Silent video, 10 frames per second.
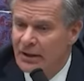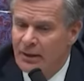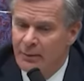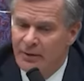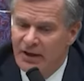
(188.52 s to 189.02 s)

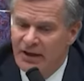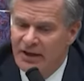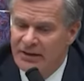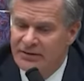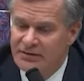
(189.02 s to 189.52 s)
Um,
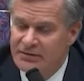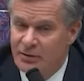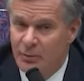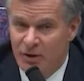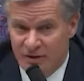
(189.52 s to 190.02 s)
and
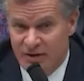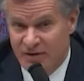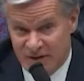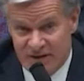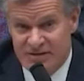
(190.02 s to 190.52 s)
so, one of
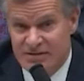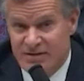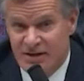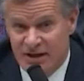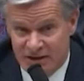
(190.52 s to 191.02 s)
the
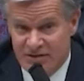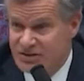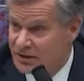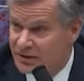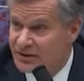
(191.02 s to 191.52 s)
things that I
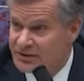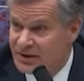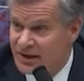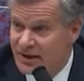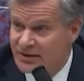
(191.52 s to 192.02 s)
can share here
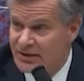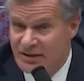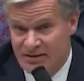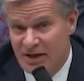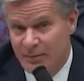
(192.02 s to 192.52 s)
today
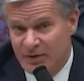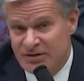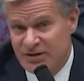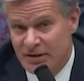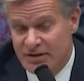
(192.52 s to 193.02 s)
that has not
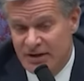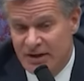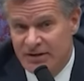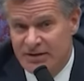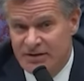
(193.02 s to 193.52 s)
been shared
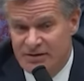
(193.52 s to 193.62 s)
yet